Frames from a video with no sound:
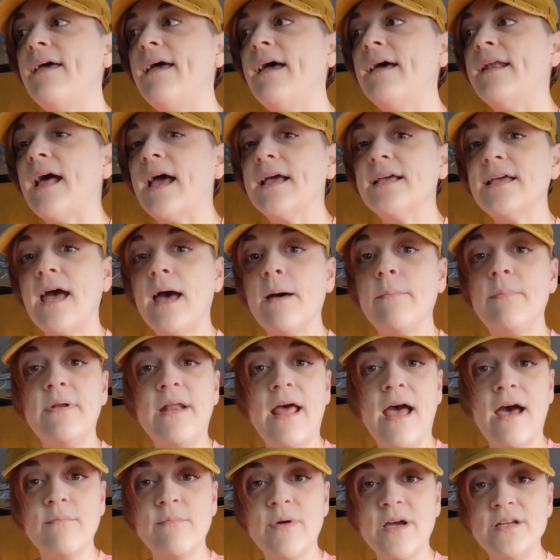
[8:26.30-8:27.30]
and I happen
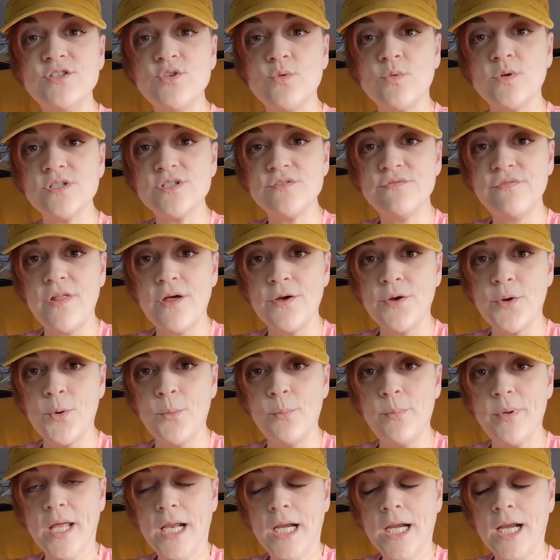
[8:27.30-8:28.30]
to have my doors flung
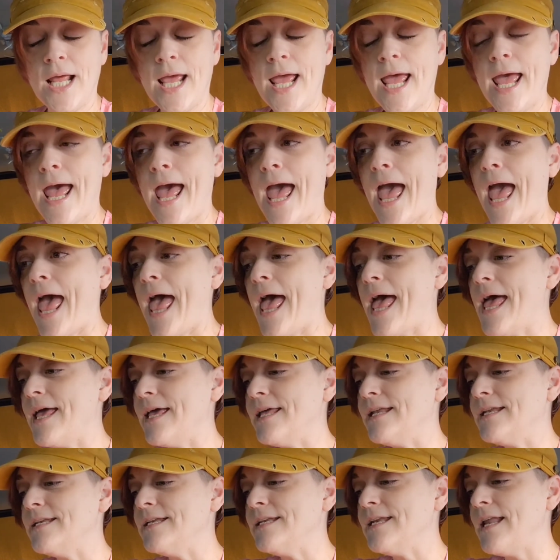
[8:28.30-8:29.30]
open,
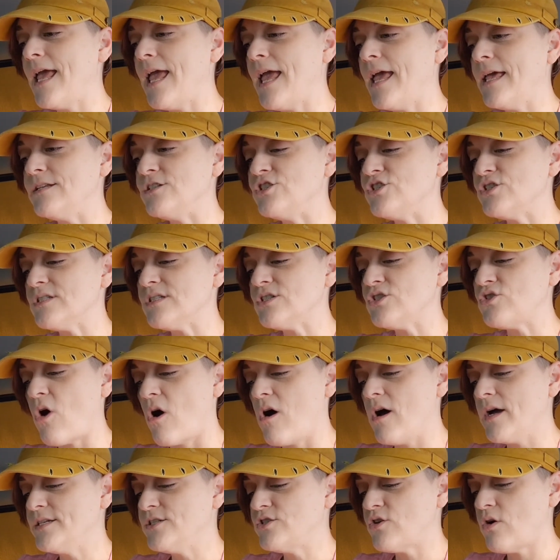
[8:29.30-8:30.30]
and it just
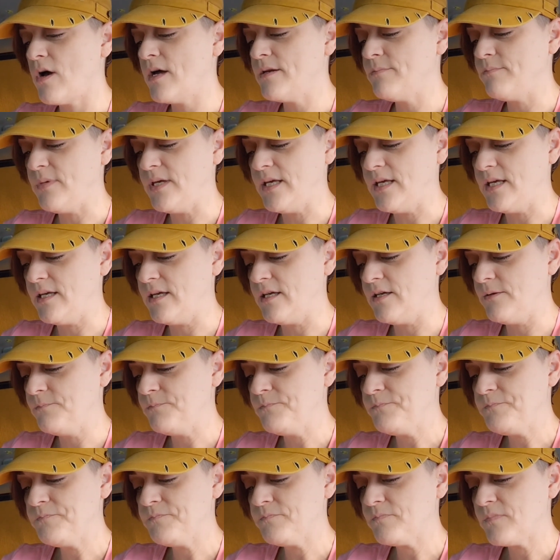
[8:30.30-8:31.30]
dawned on me
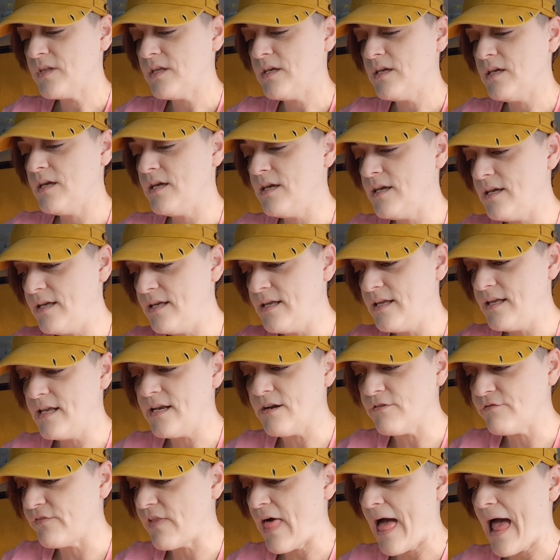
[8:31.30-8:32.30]
in
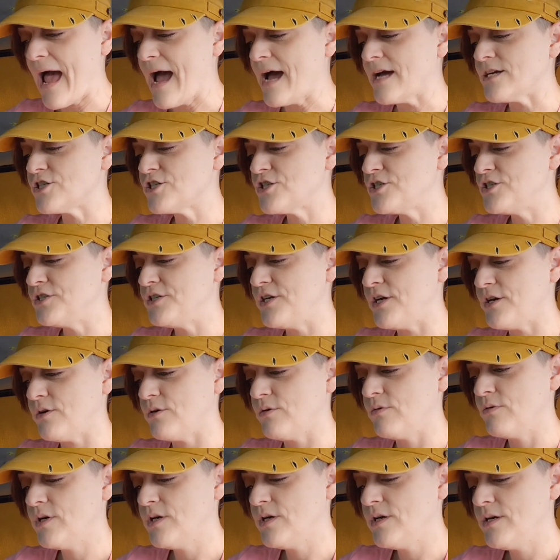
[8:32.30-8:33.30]
a flash, you
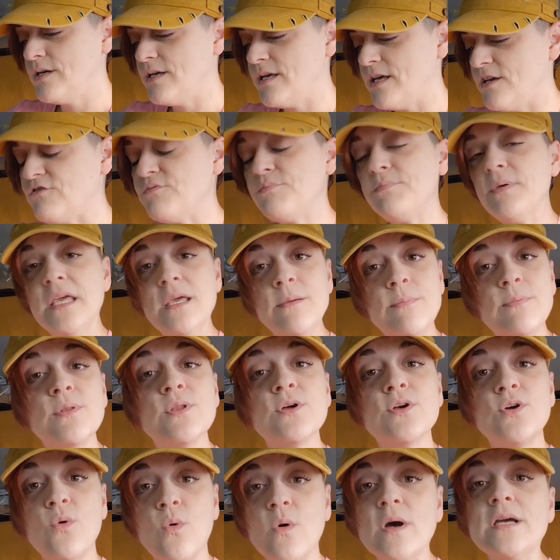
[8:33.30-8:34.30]
know, if people
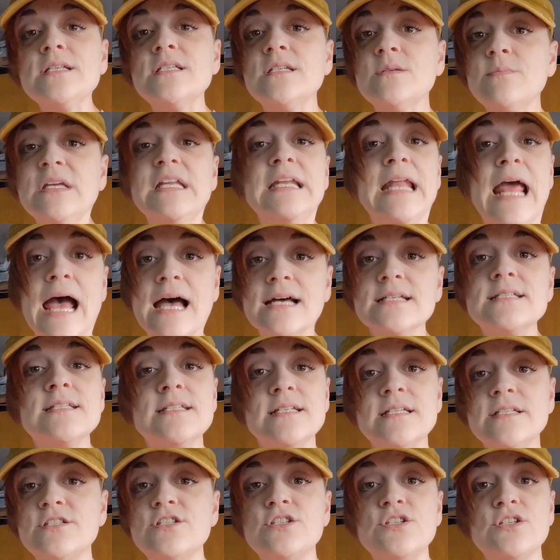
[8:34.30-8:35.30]
are going to be
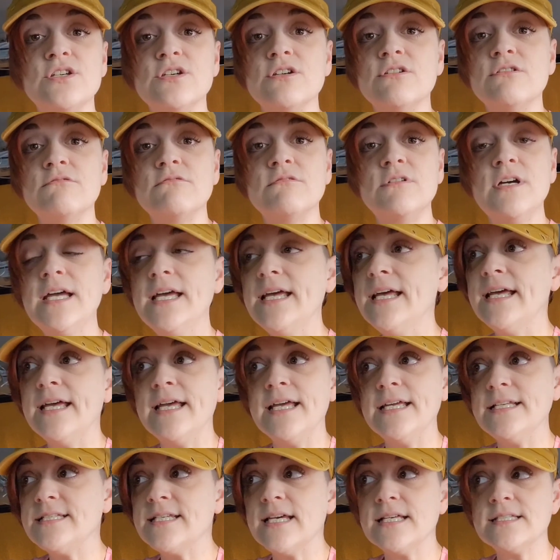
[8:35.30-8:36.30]
nasty to you,
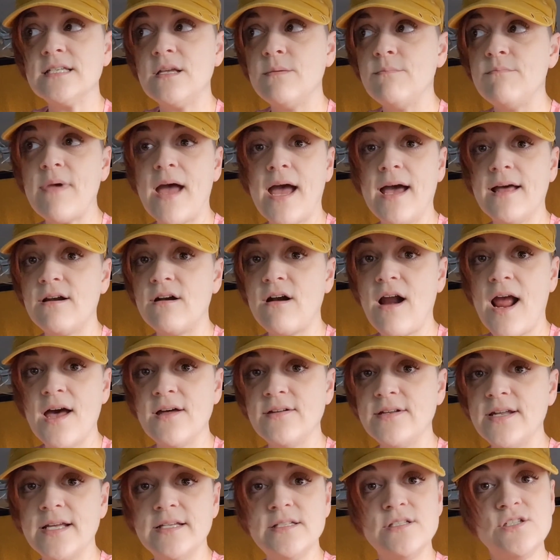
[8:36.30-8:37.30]
it doesn't matter how
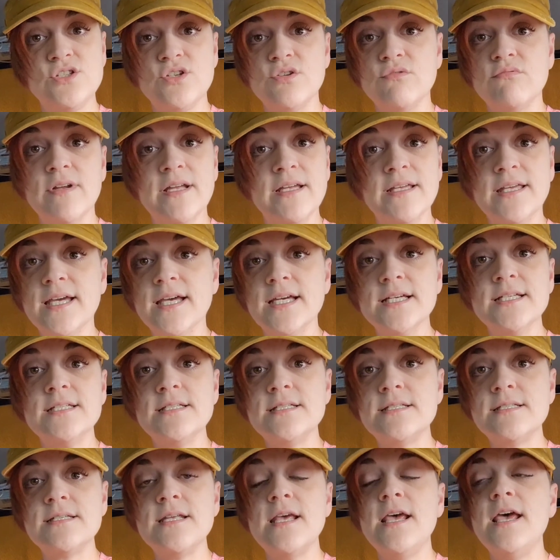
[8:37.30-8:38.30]
nice your rig
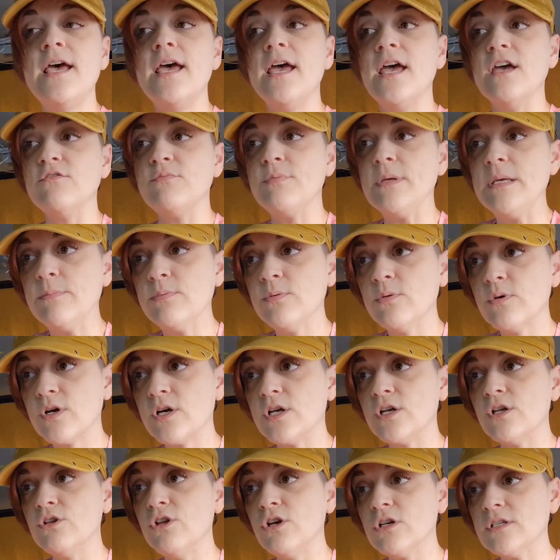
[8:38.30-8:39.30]
is. If people are
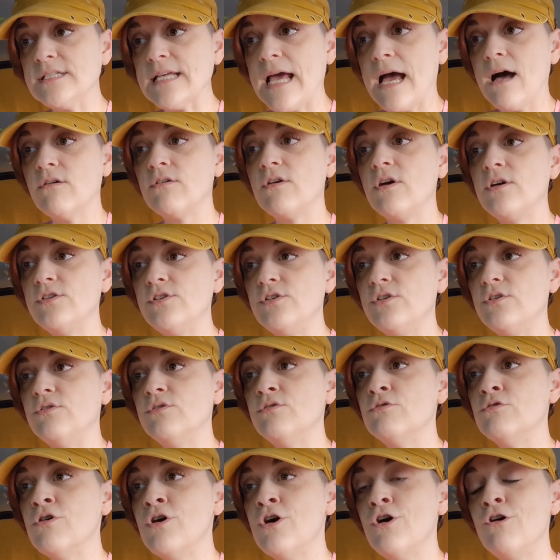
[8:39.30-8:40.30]
going to look down on
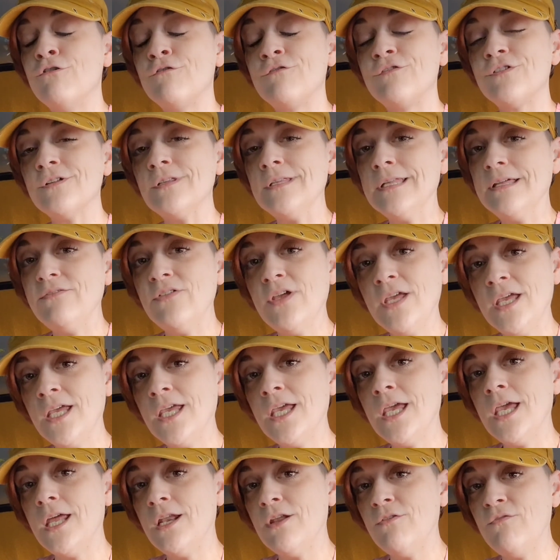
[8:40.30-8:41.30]
you for
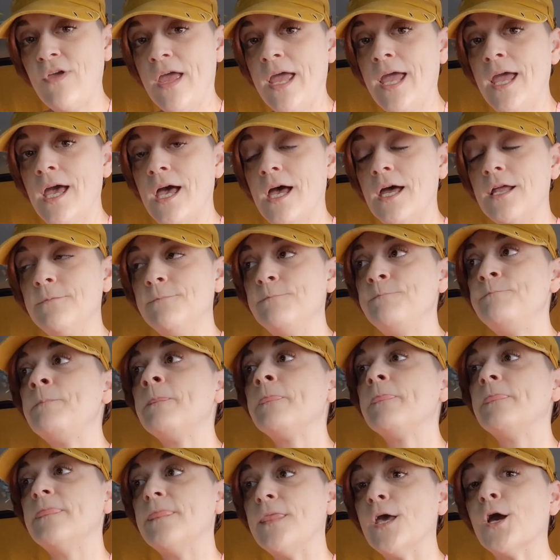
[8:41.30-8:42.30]
living in a van,
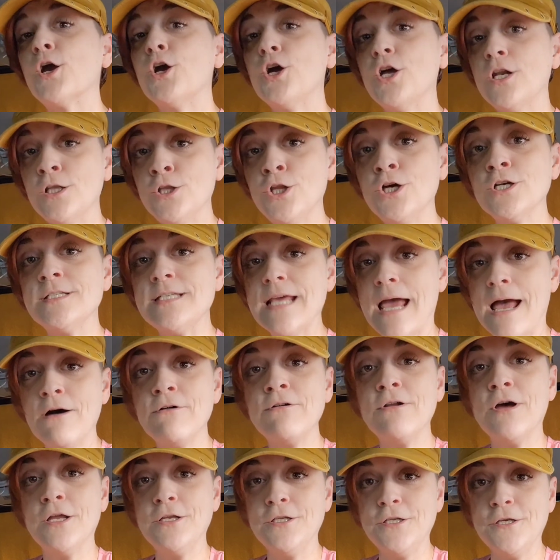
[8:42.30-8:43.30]
they're going to look
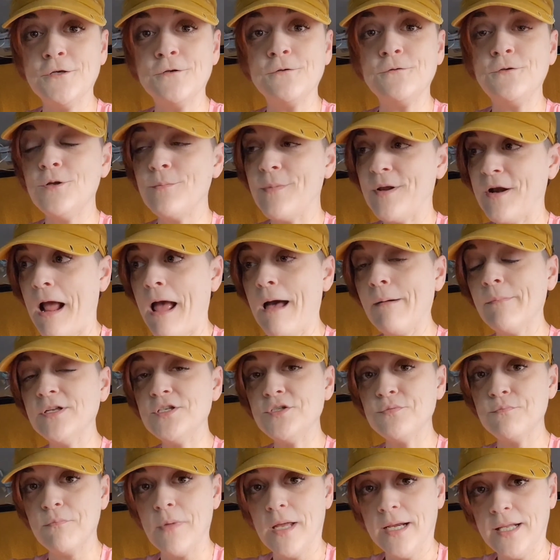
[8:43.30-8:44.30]
down on you no matter how
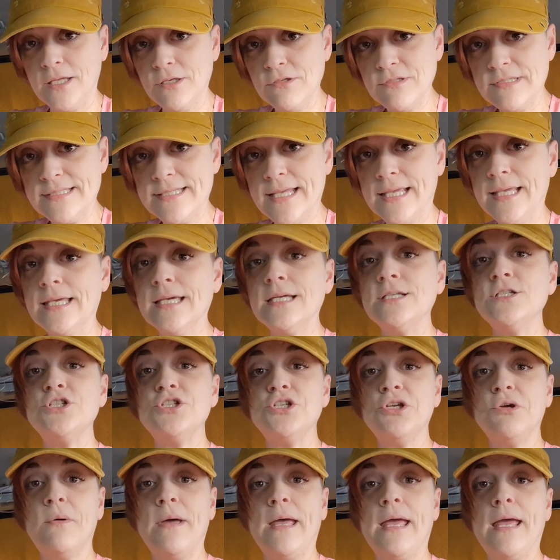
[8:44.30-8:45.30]
much money you sink
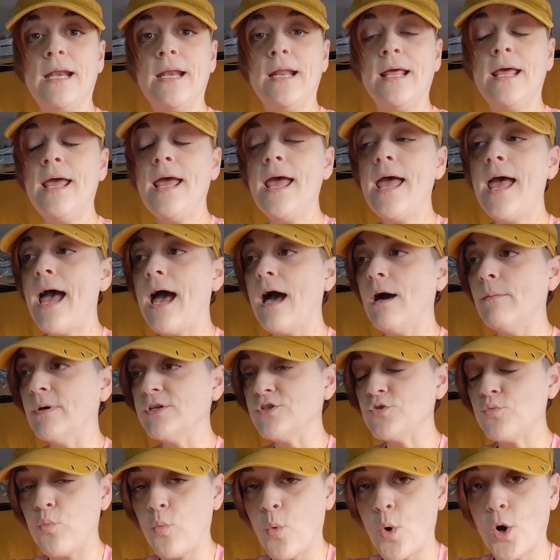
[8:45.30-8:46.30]
into it, how
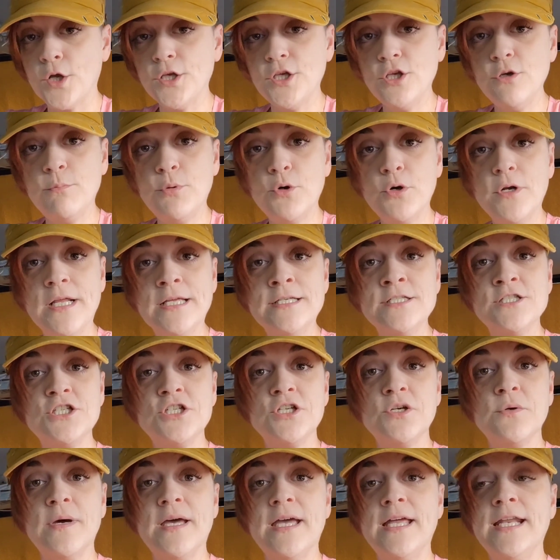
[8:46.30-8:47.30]
much work you put
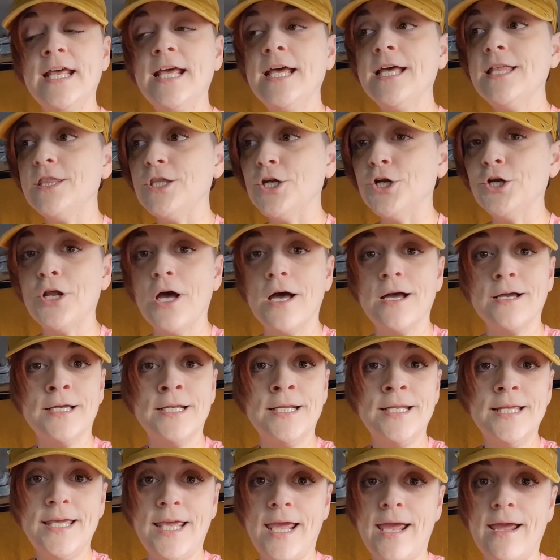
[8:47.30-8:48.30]
into it. They're not
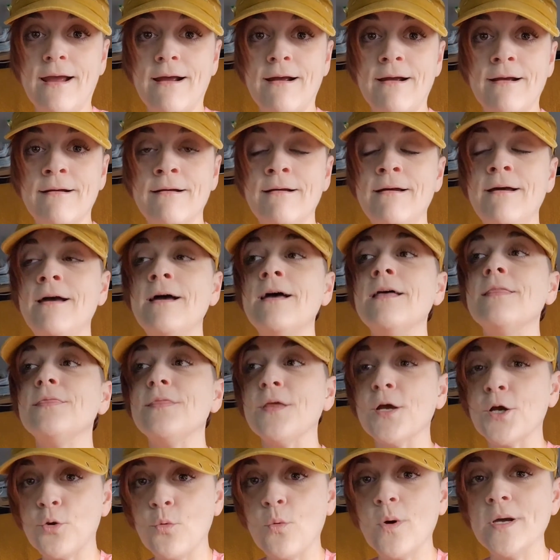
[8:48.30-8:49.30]
going to care.
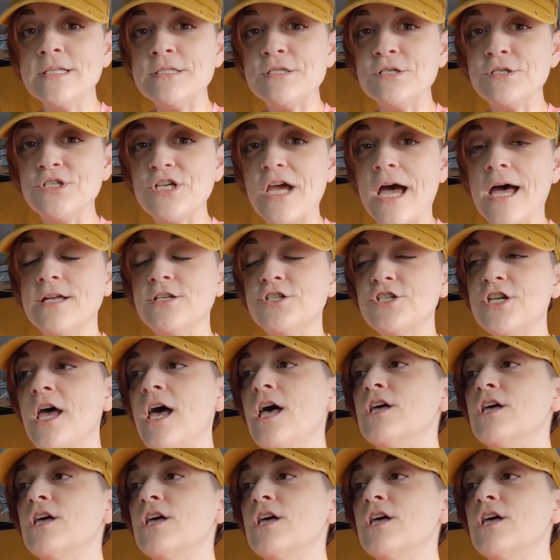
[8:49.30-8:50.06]
They're going to judge.